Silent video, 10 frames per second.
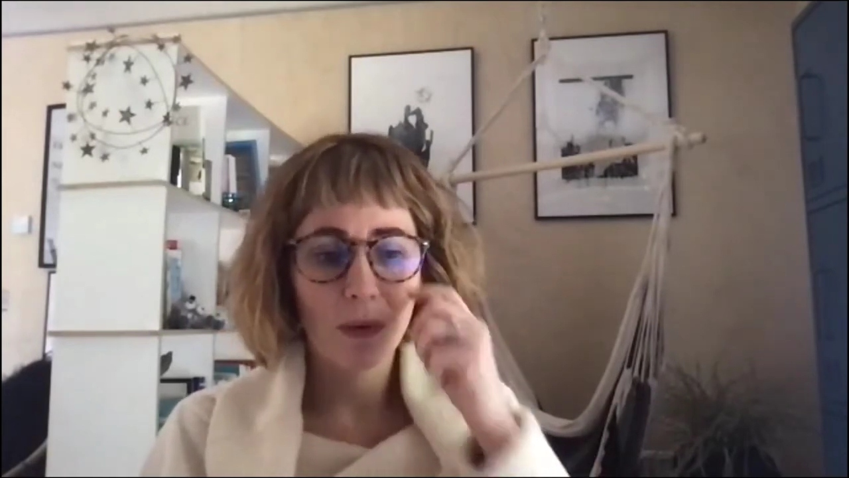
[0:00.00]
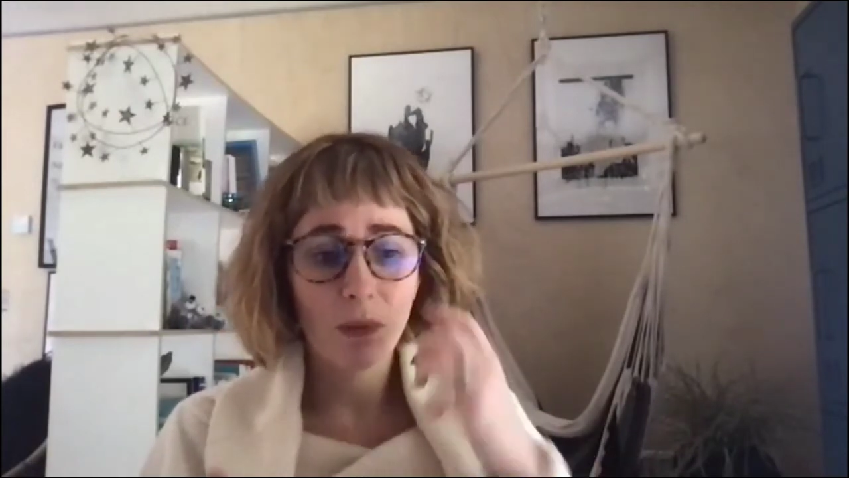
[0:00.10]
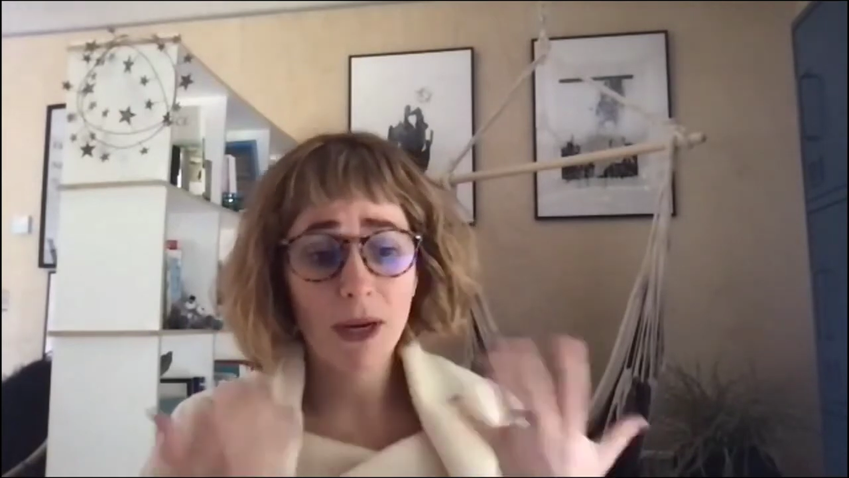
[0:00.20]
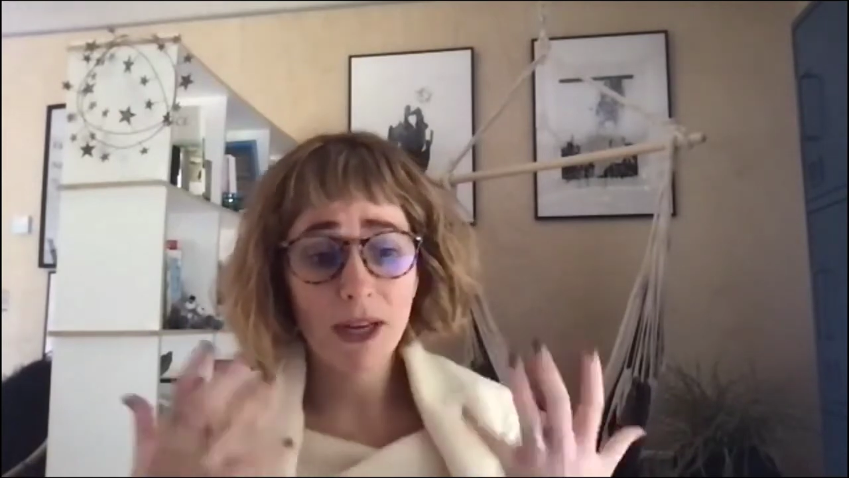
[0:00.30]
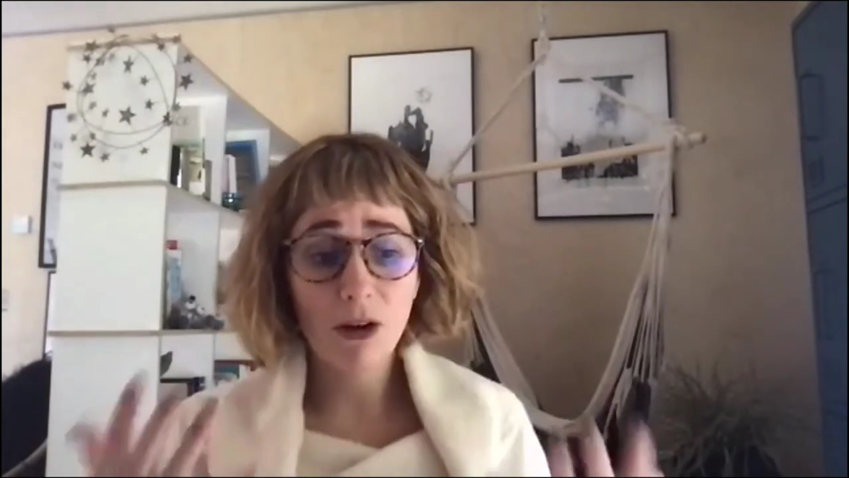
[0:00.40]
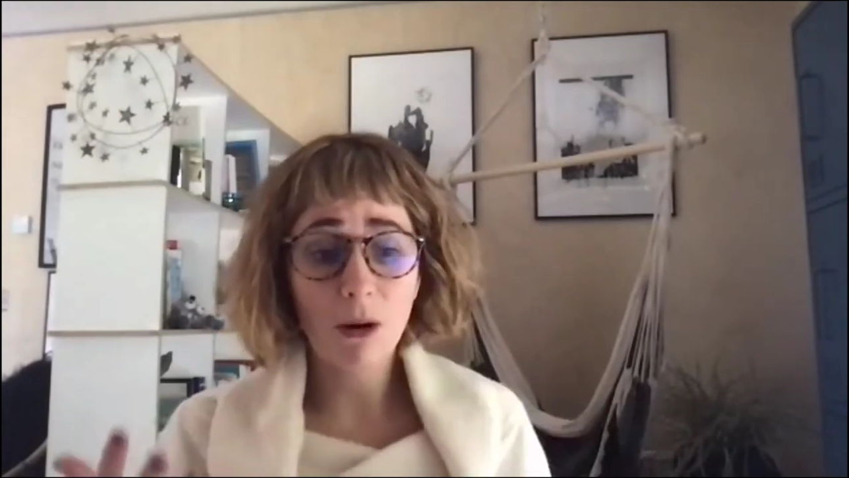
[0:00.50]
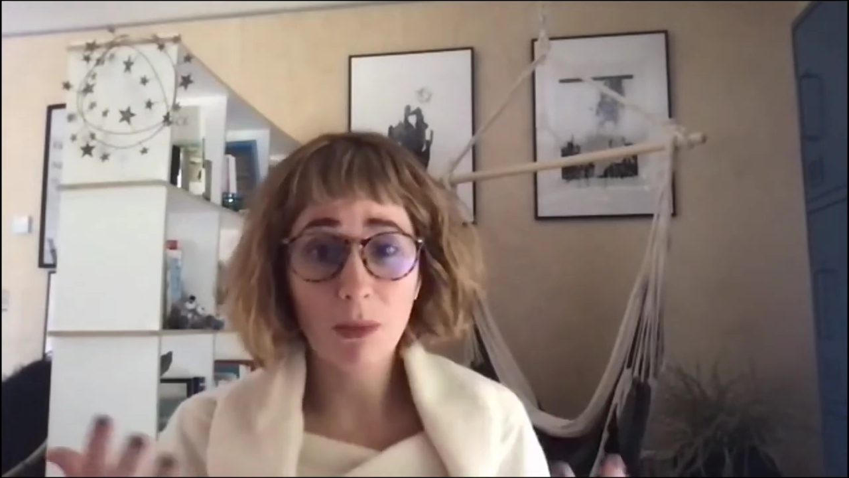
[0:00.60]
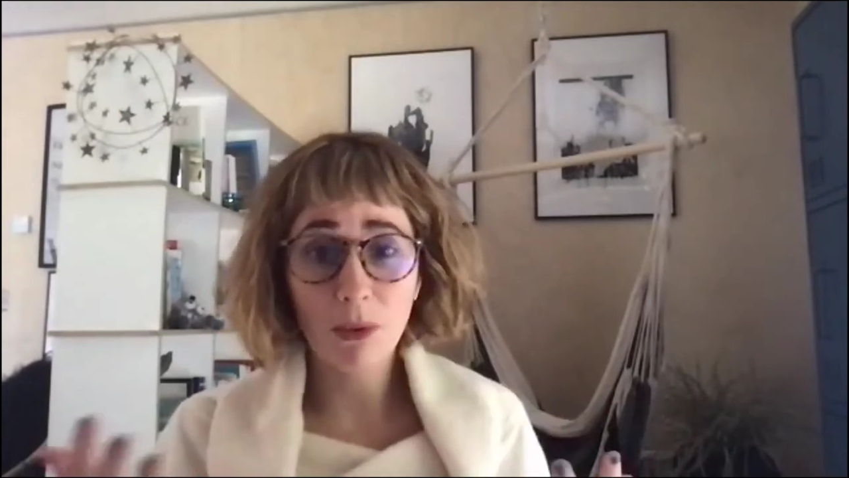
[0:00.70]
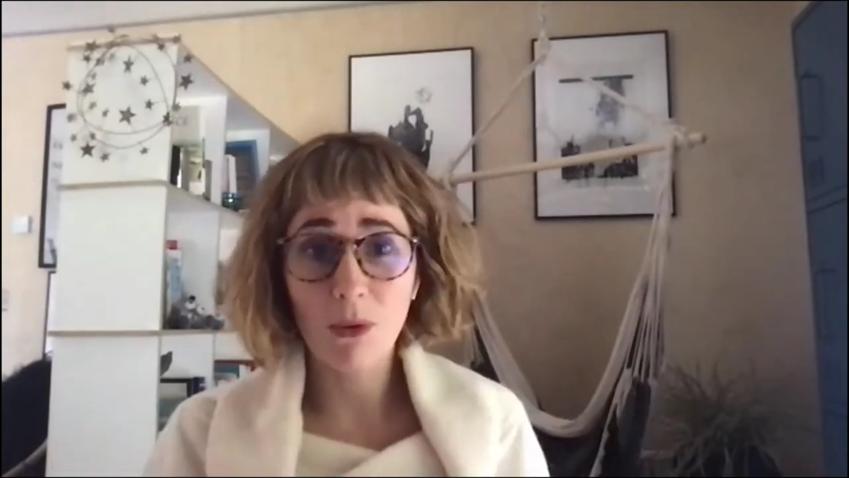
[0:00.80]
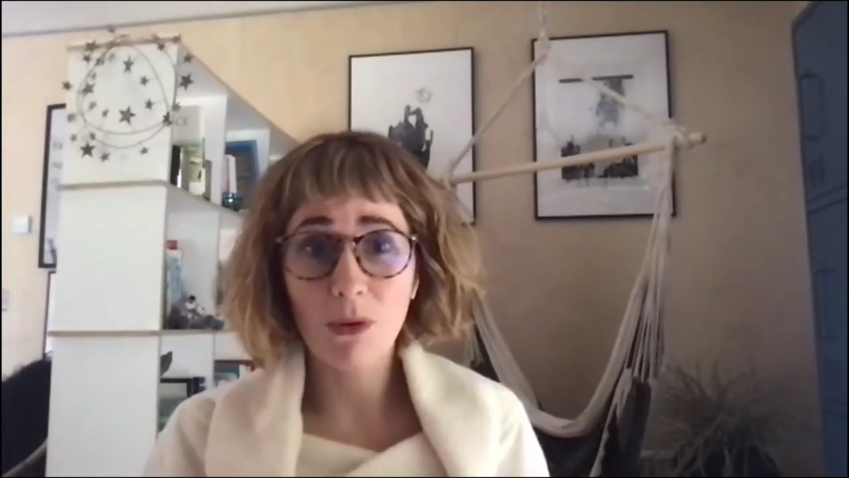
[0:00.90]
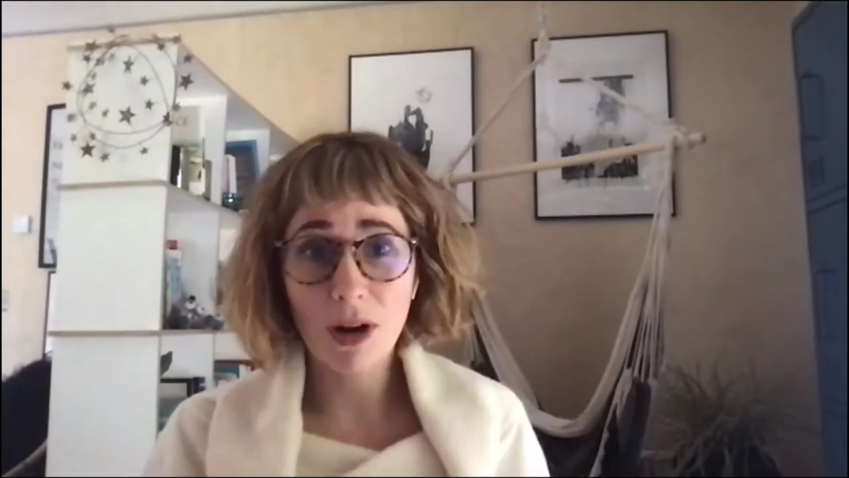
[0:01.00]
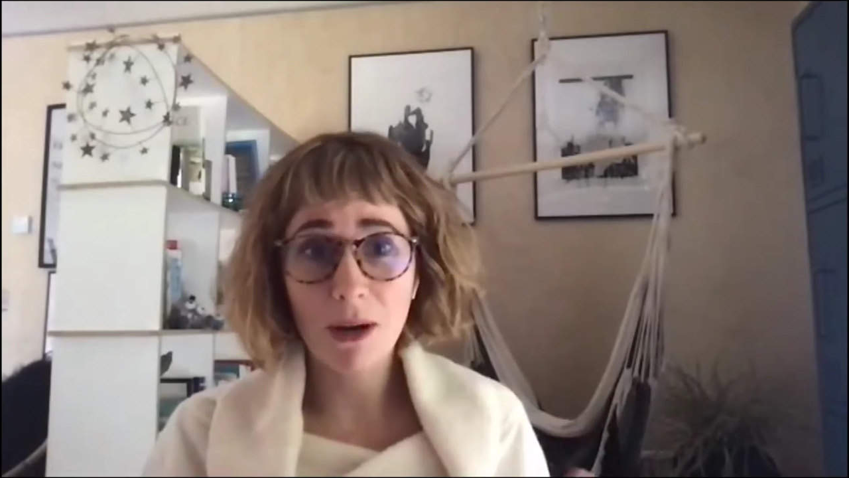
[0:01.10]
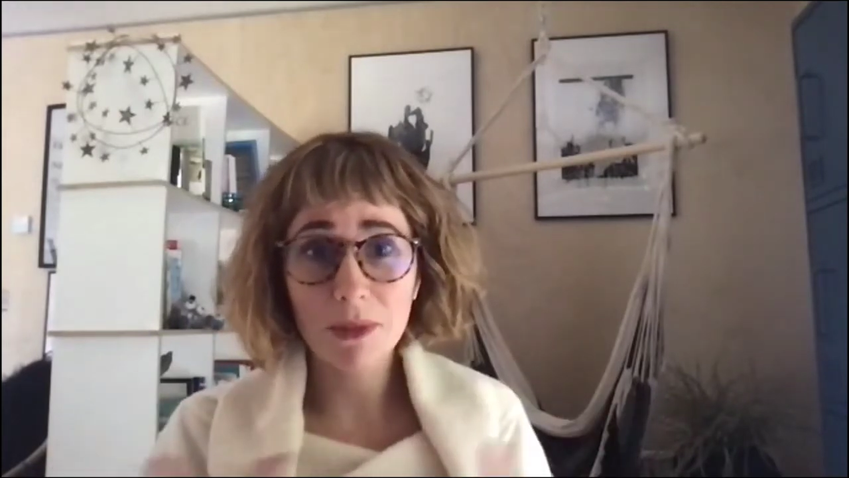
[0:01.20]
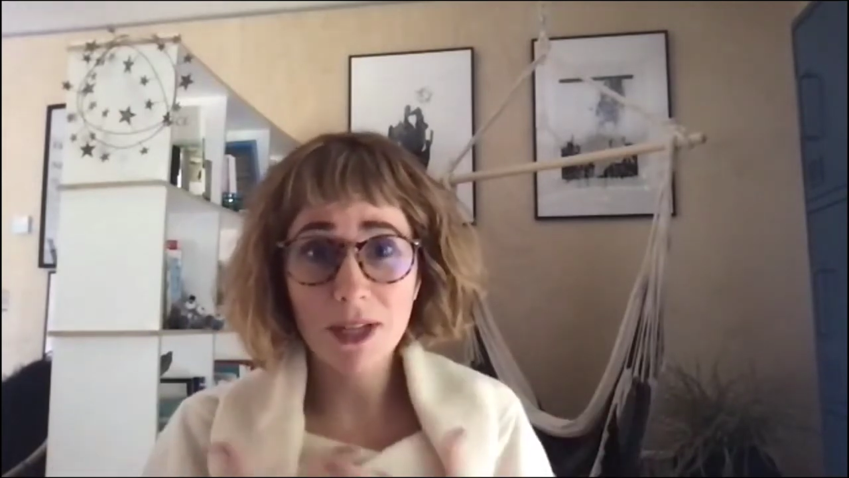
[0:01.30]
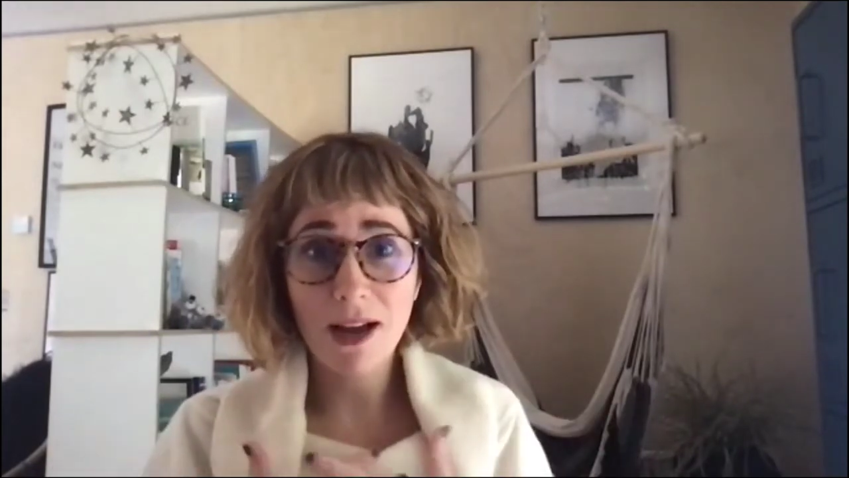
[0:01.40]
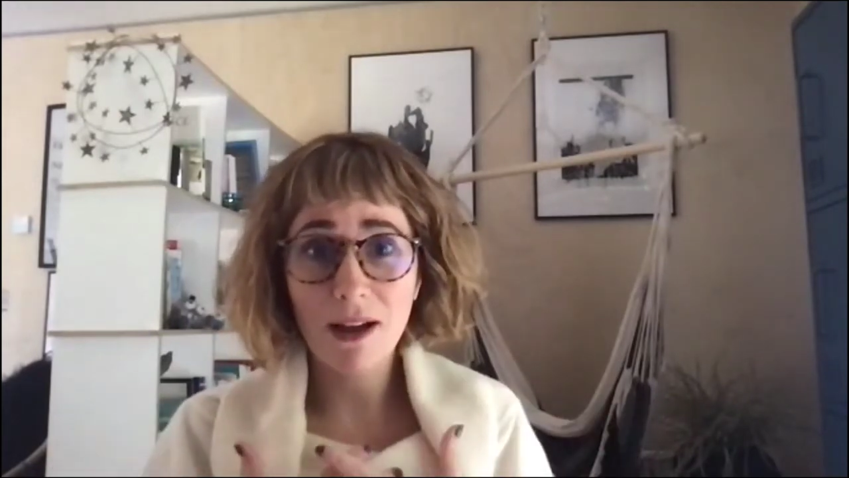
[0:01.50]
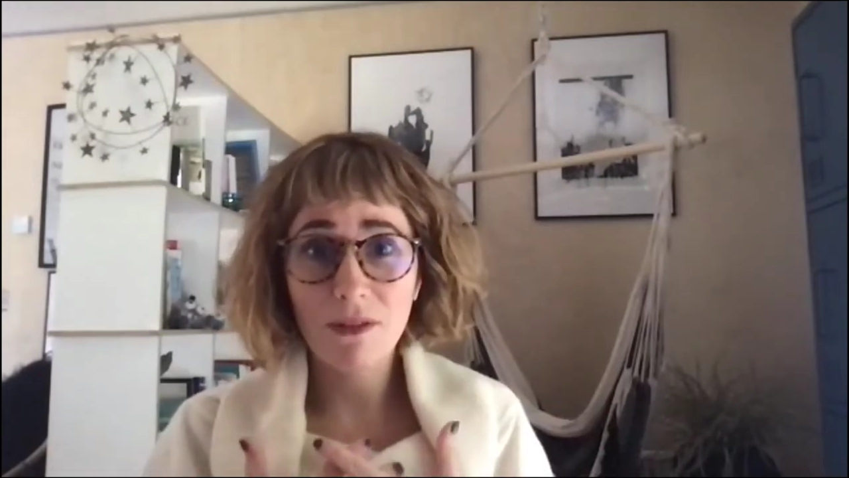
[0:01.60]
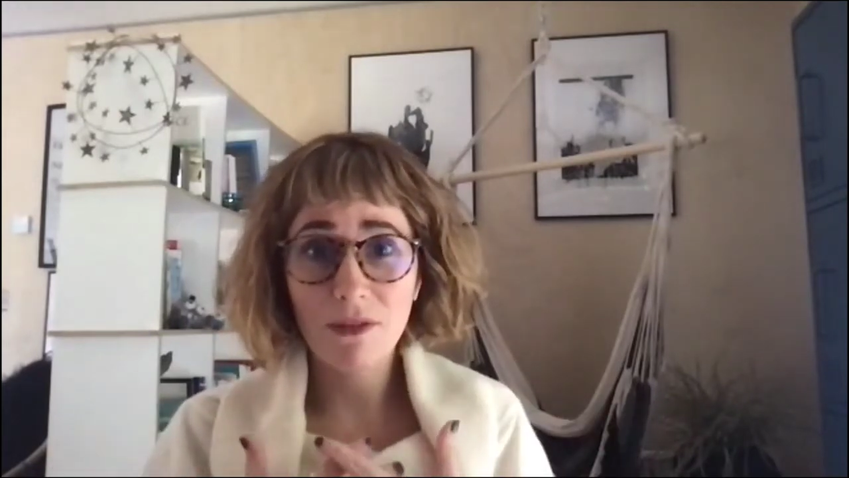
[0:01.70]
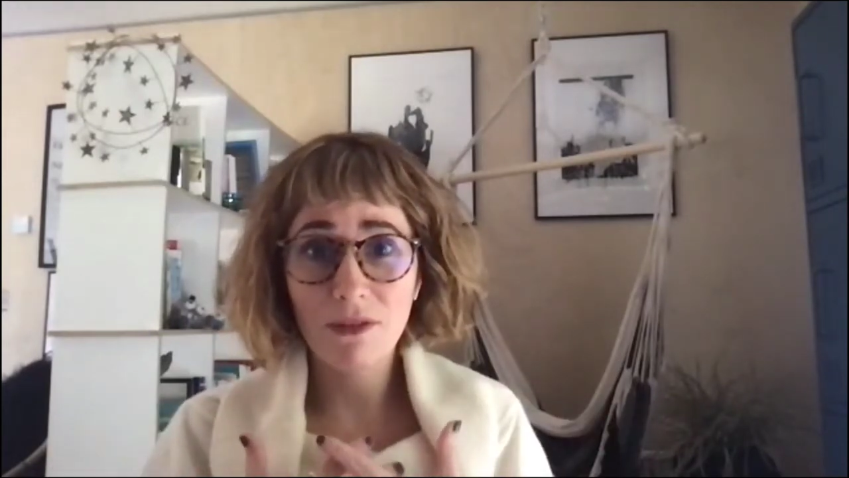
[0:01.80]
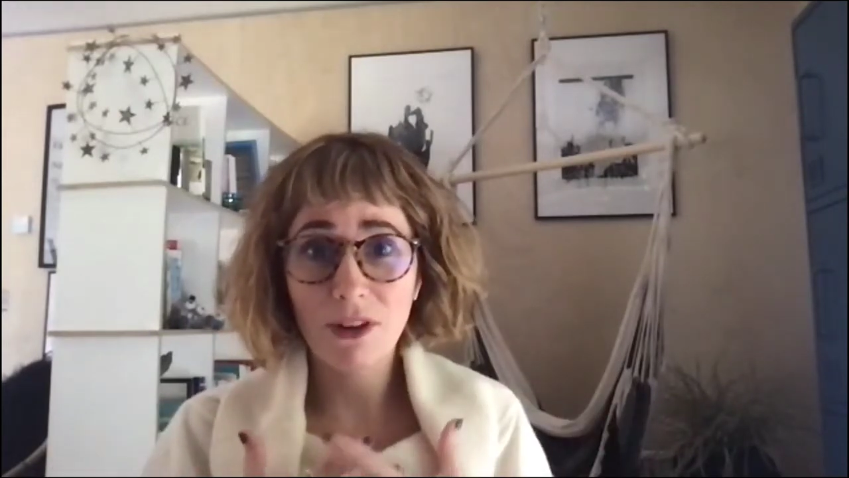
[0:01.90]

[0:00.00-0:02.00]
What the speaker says: we are programmed to have